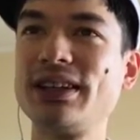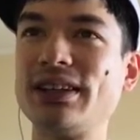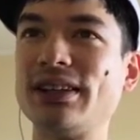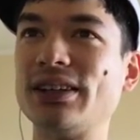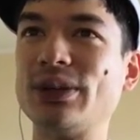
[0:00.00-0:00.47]

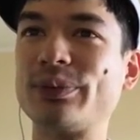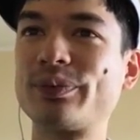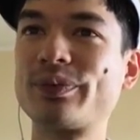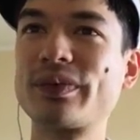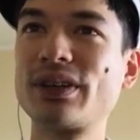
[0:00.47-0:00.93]

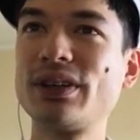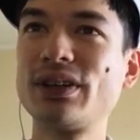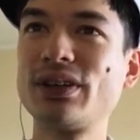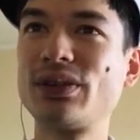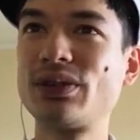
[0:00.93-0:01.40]
Um,
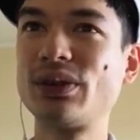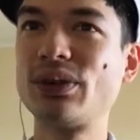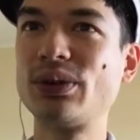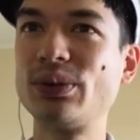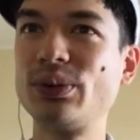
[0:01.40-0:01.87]

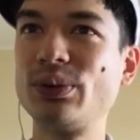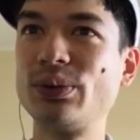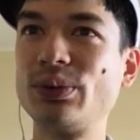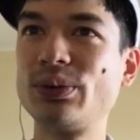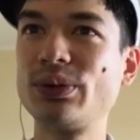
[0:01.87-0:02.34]
so